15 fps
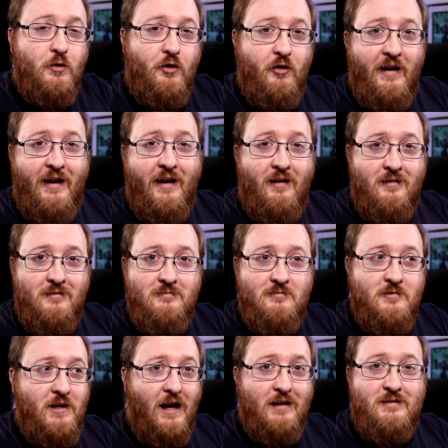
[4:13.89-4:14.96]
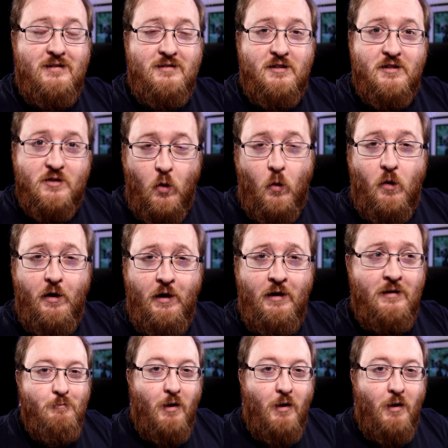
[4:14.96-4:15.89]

creating chances to score.